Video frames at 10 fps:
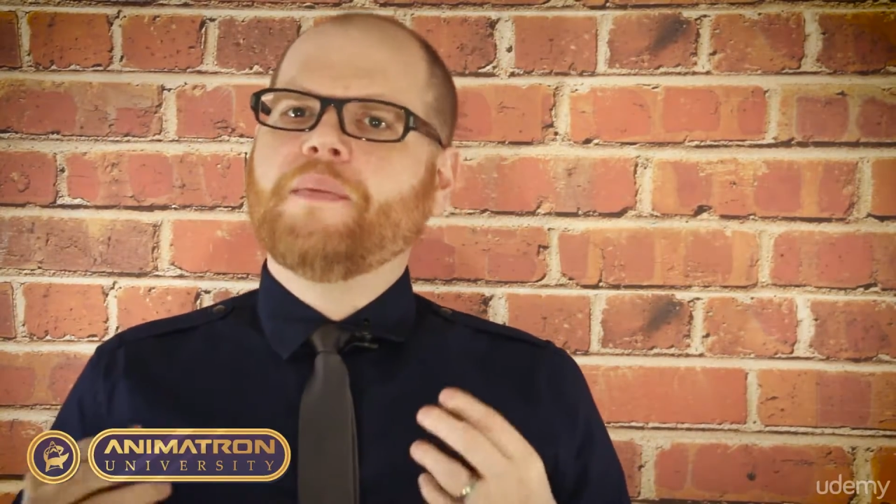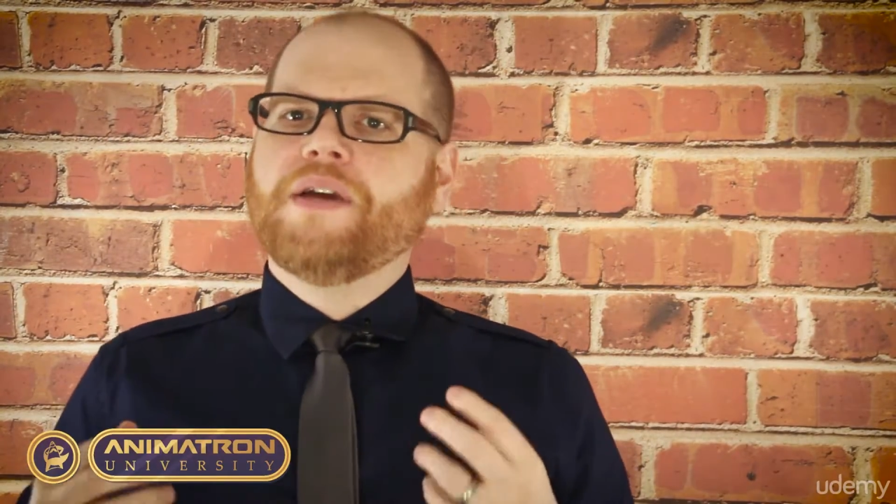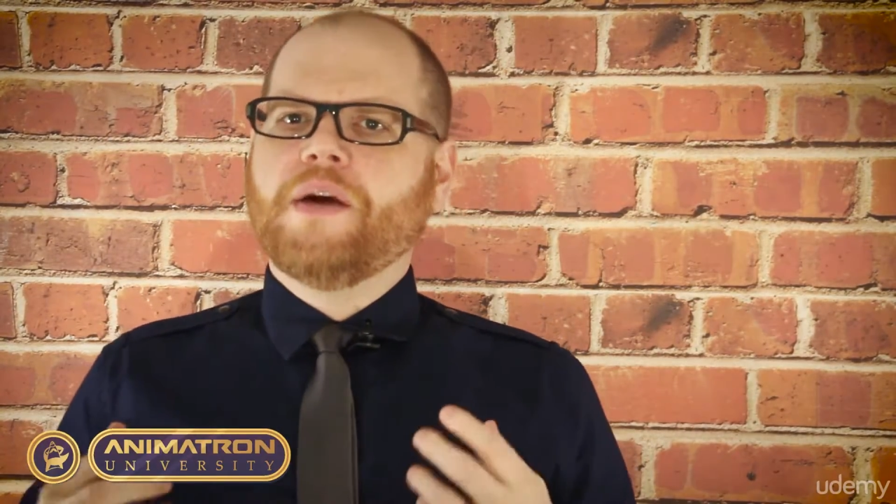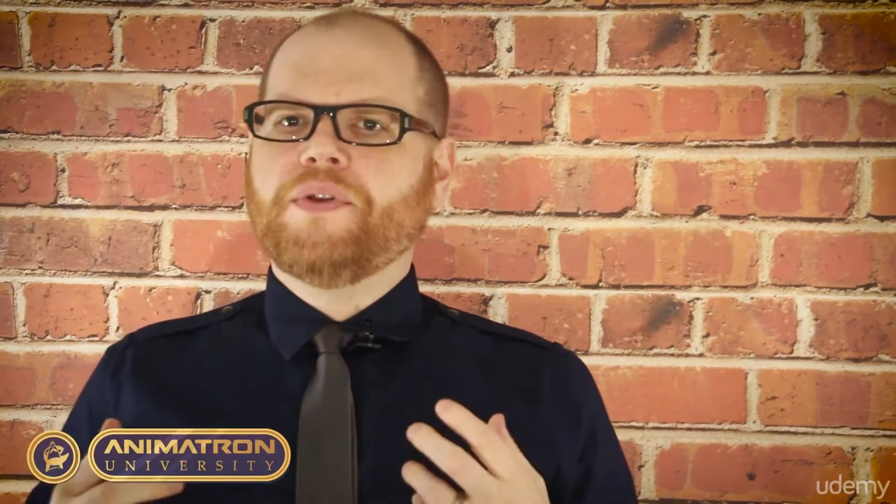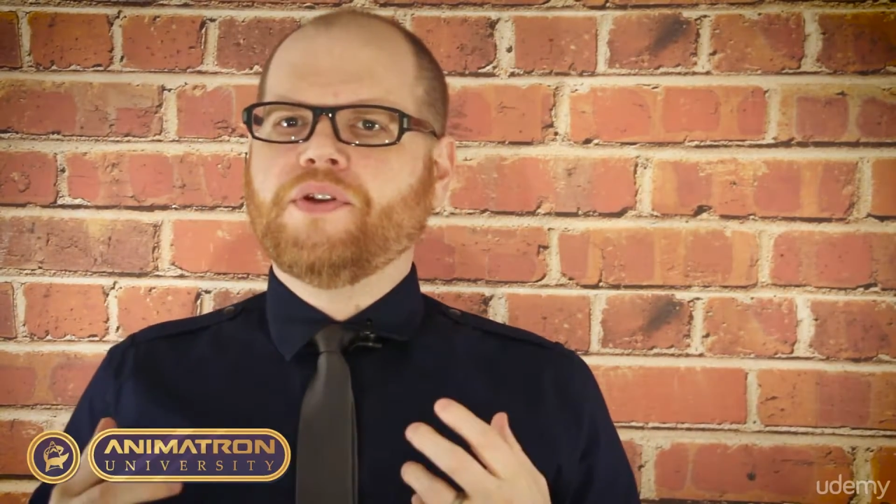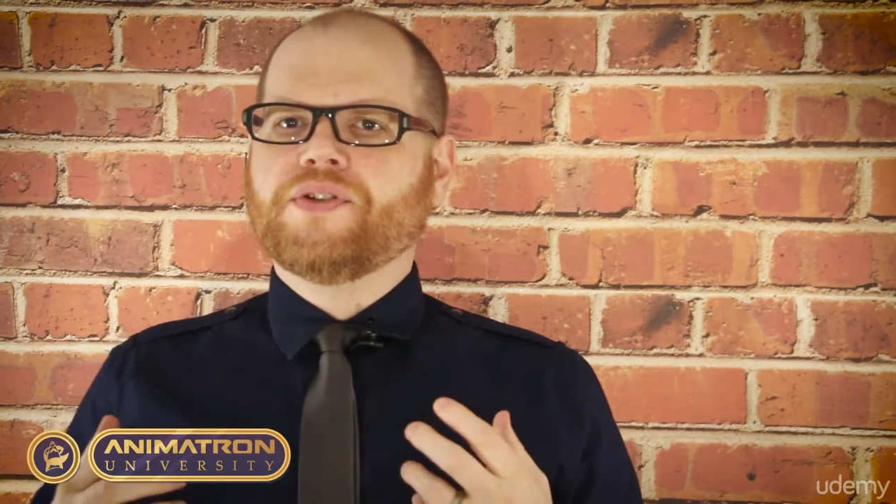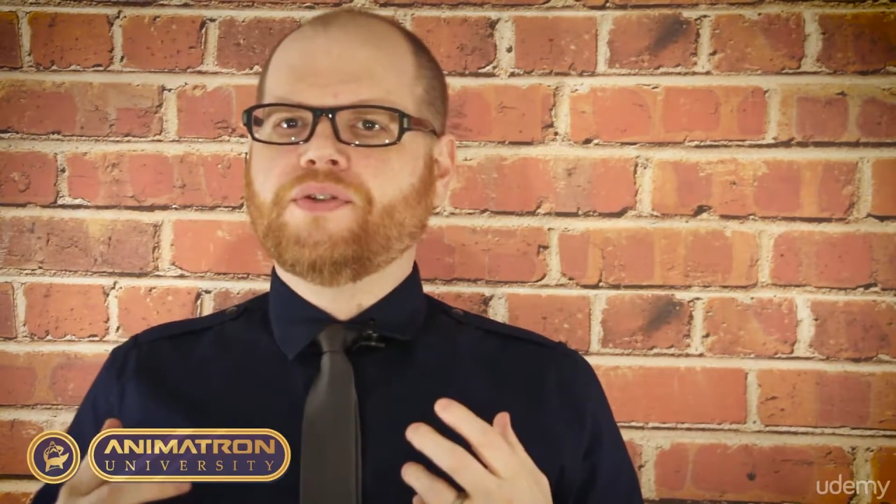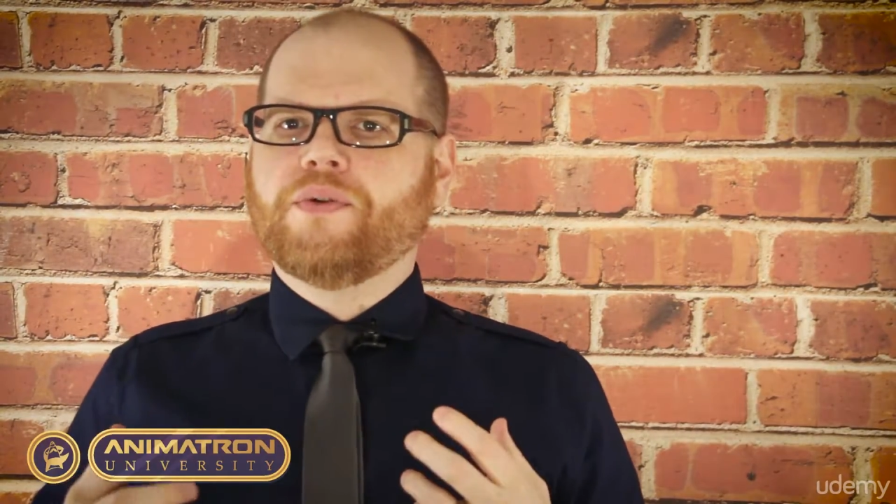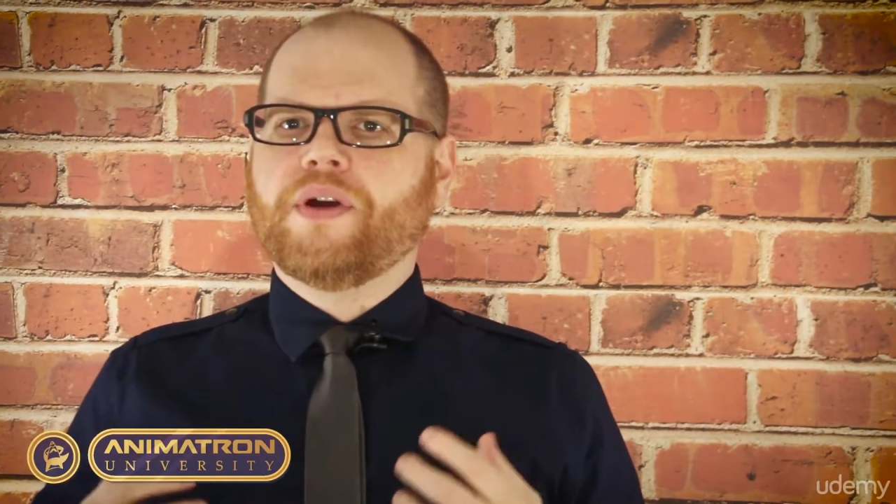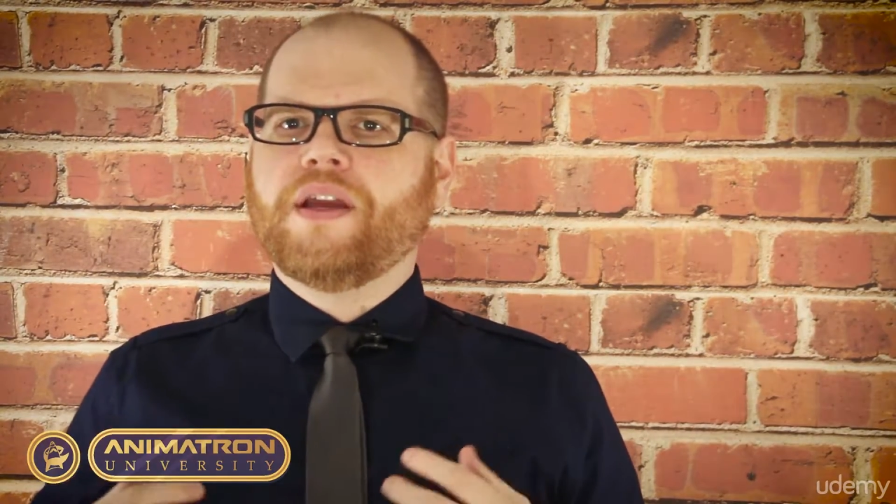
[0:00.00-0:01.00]
you're coming up with
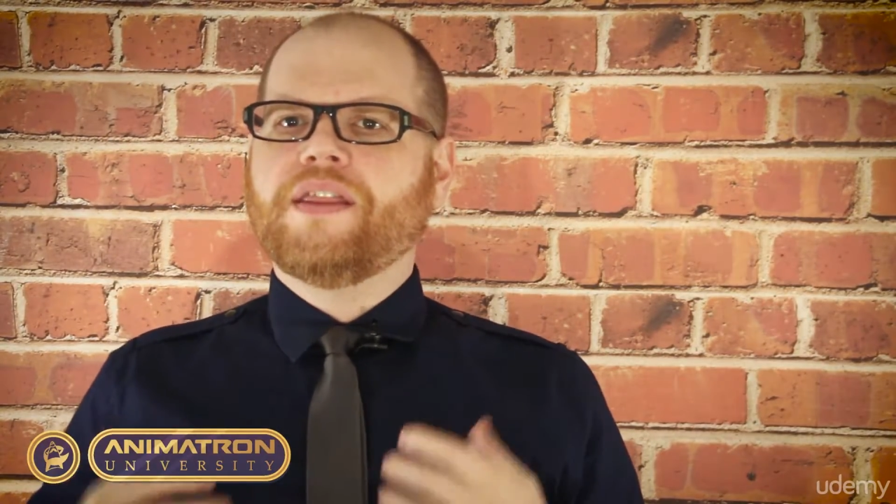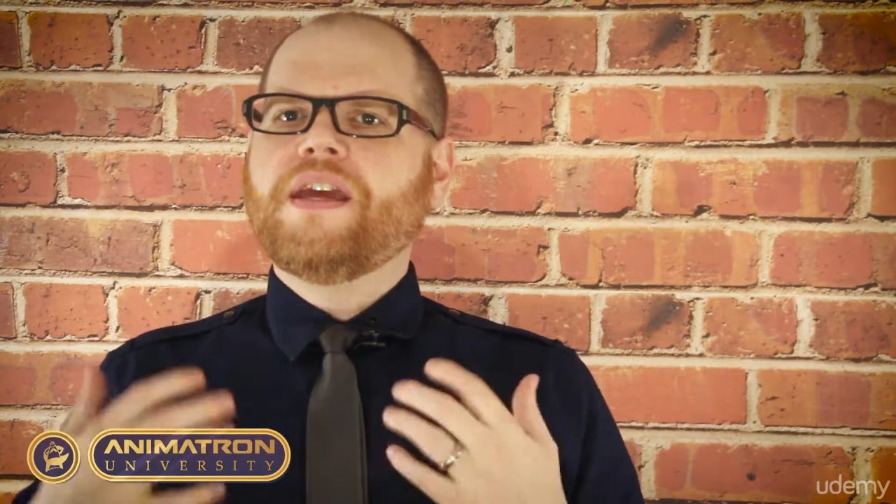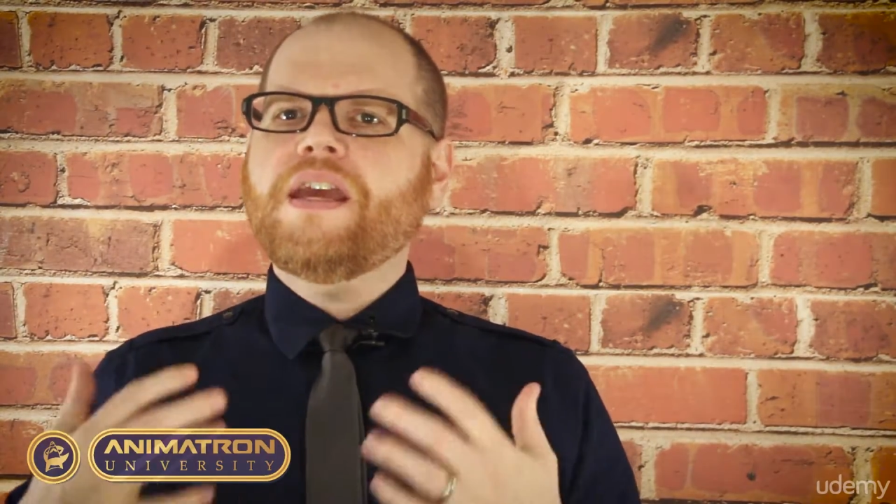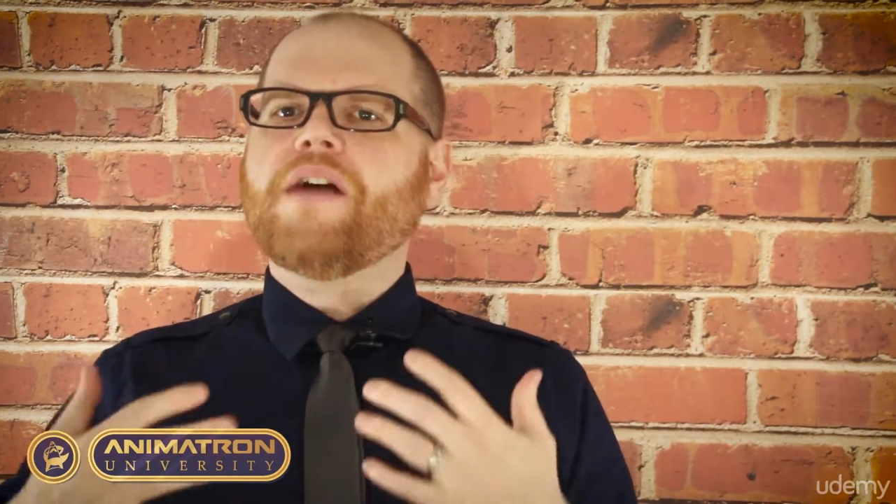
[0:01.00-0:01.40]
your story,